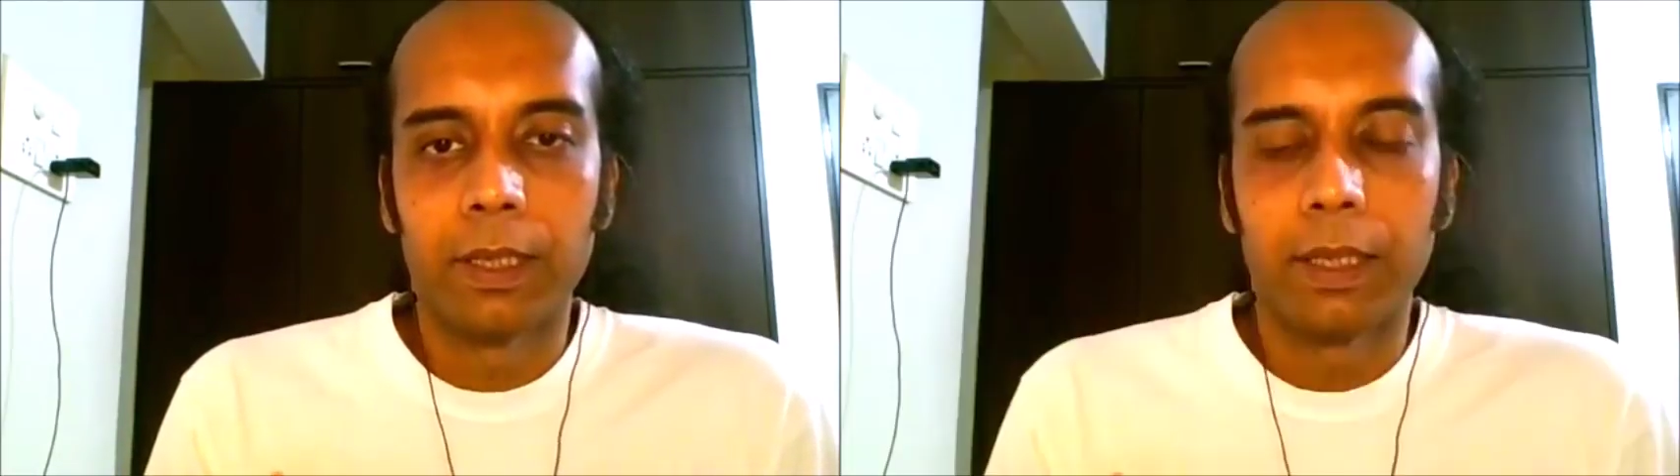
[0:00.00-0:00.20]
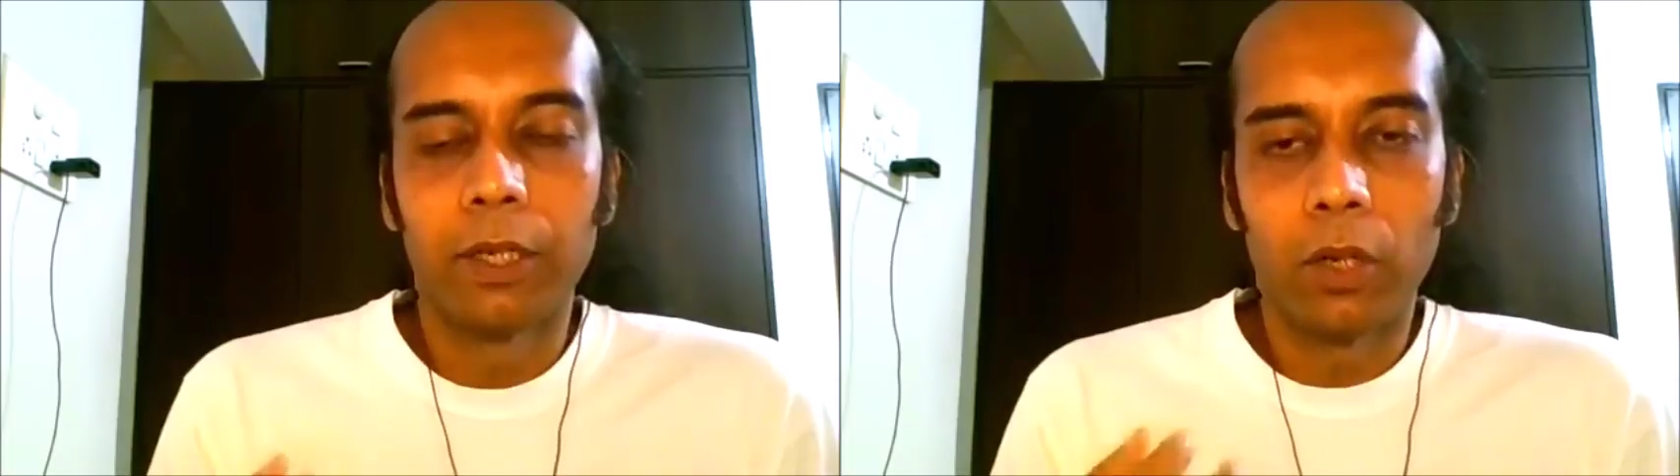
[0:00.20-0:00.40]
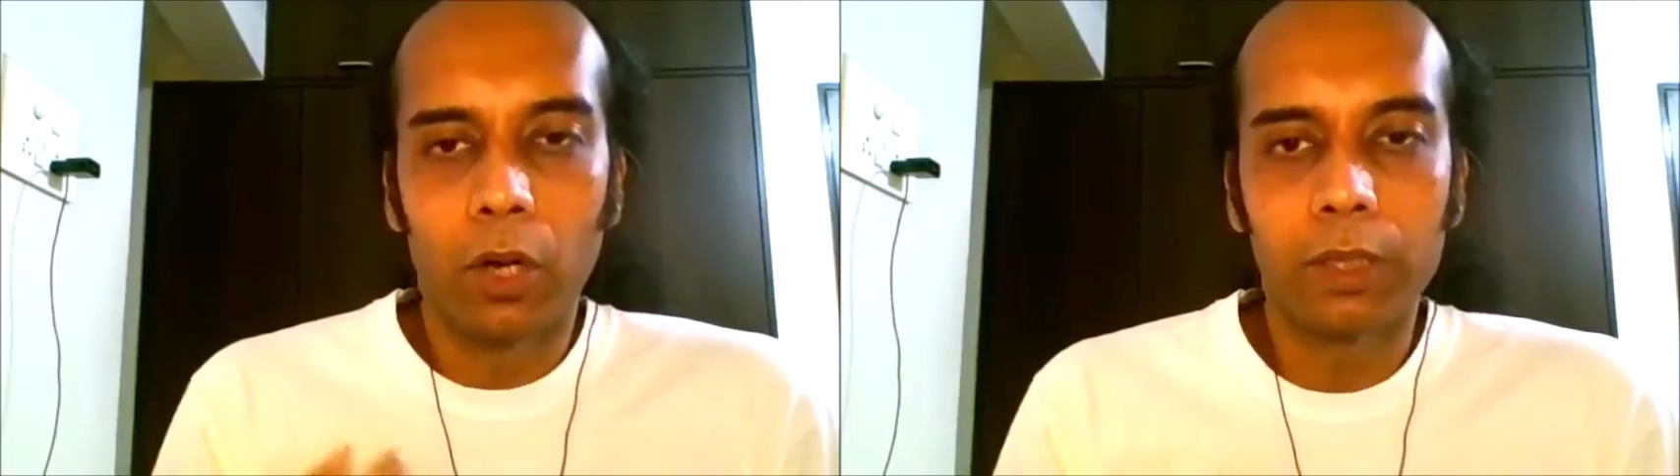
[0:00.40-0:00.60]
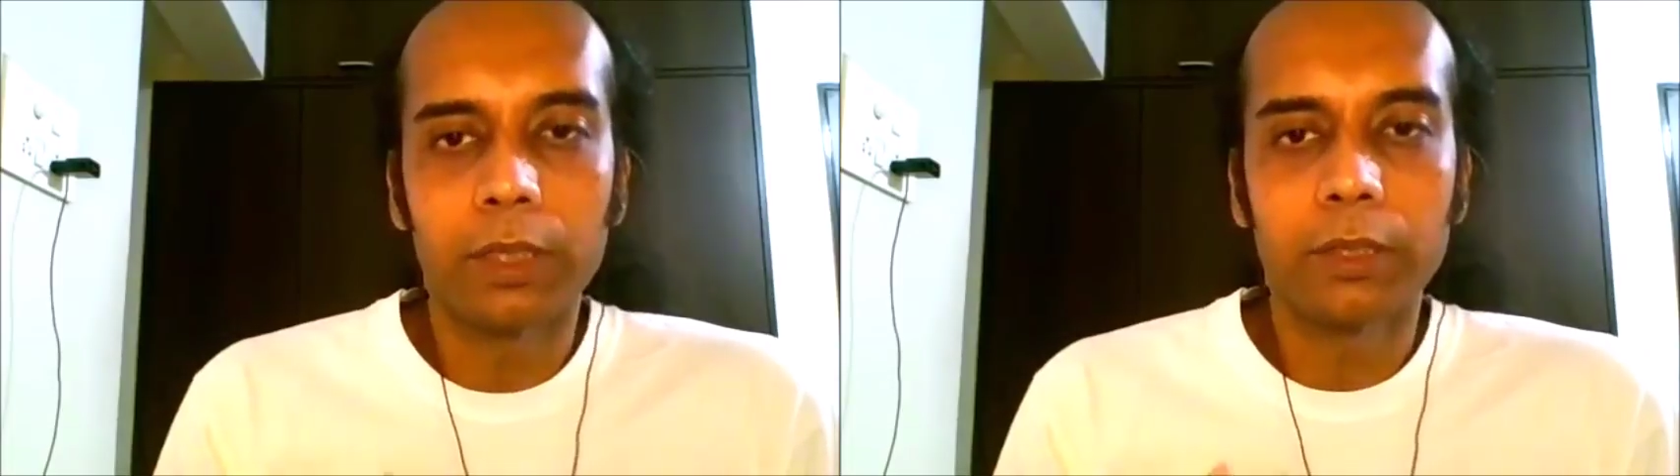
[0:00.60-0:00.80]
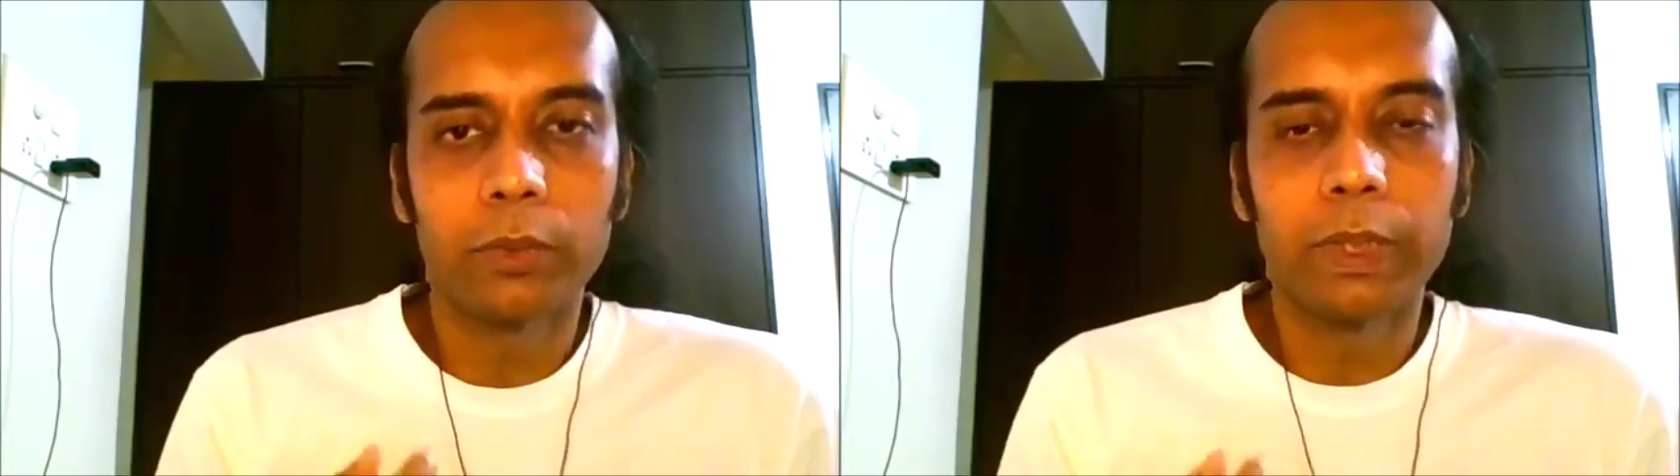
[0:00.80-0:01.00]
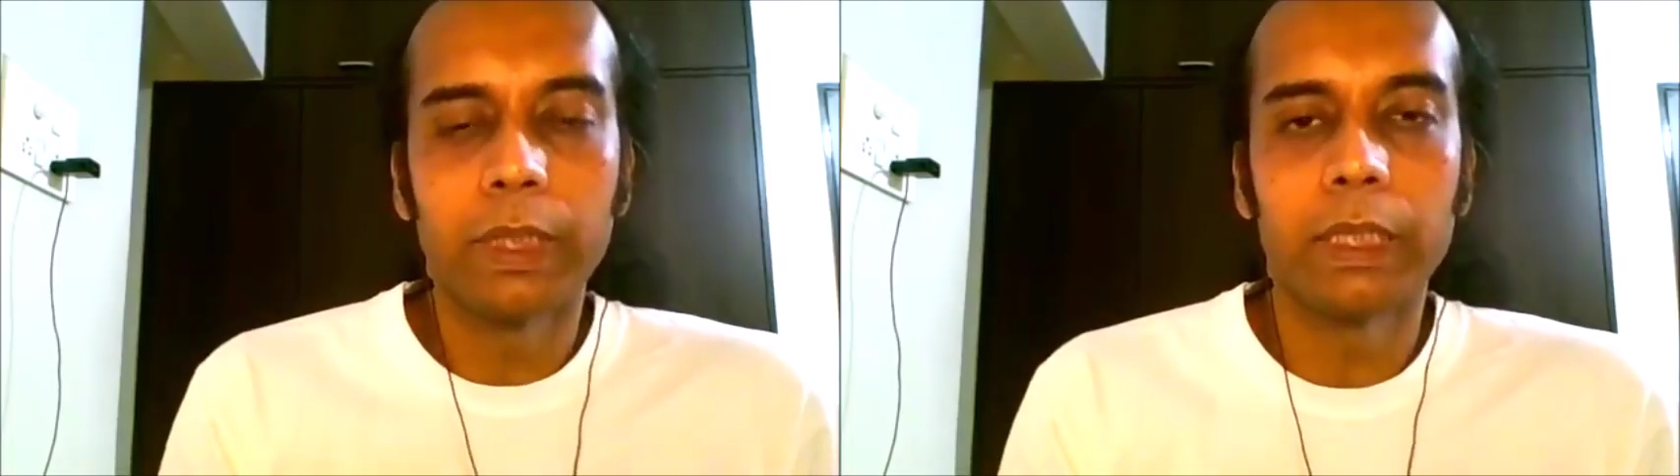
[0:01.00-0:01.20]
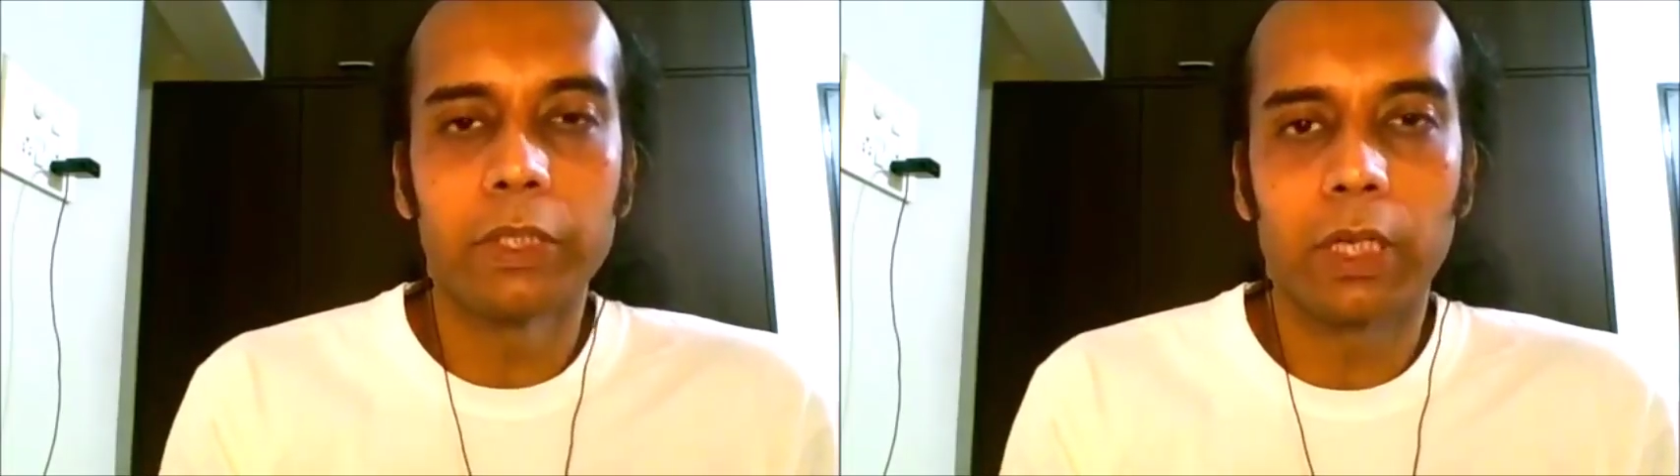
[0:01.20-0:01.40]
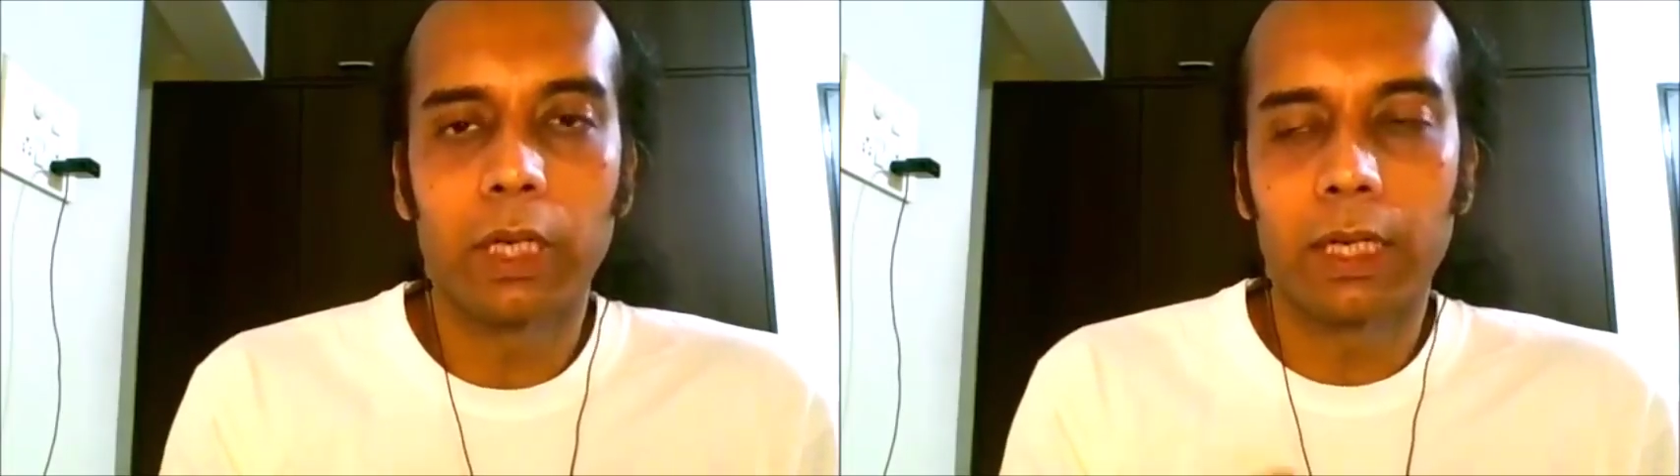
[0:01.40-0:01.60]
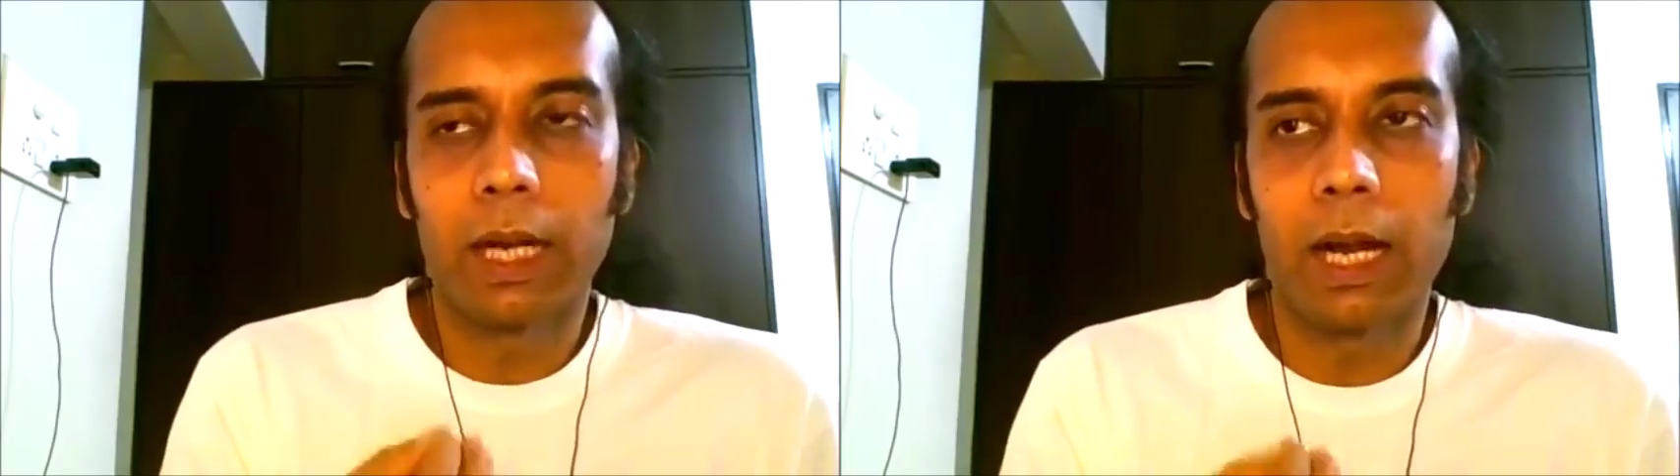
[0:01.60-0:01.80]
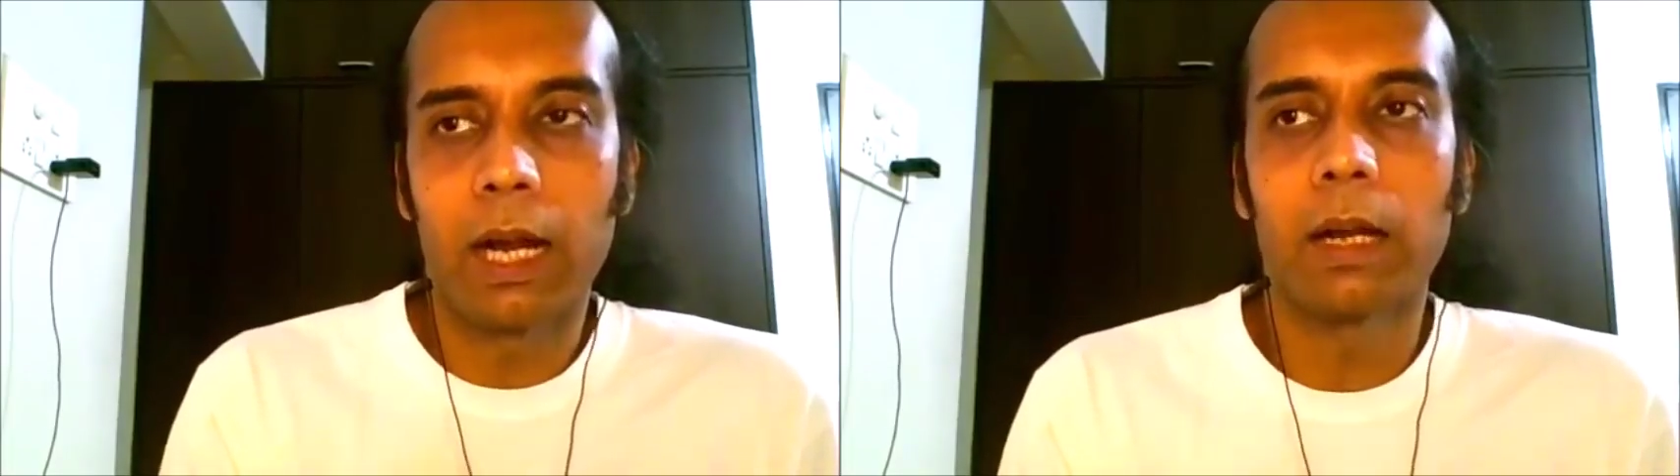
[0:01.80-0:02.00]
in order to reach a
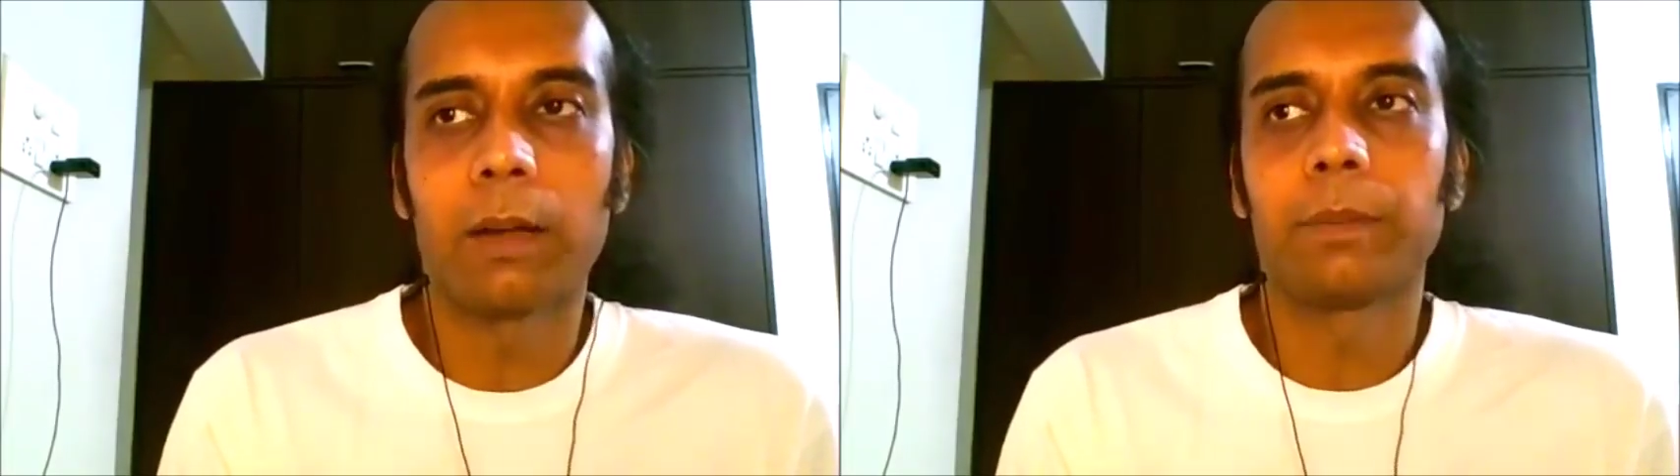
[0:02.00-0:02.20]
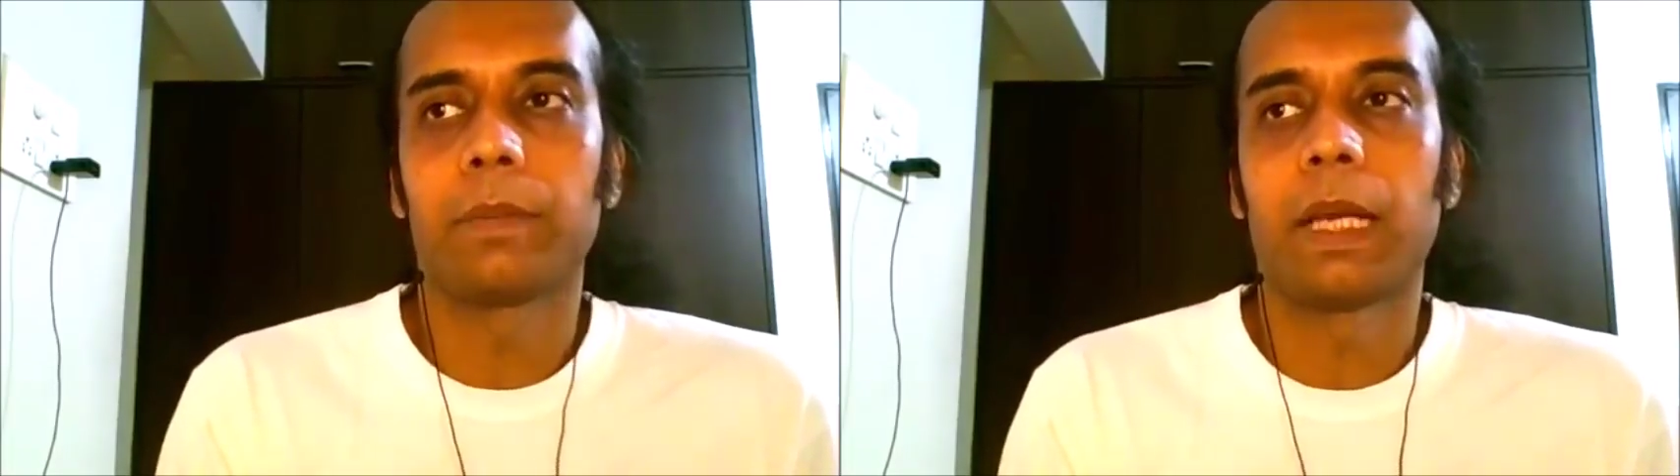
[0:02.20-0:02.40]
calm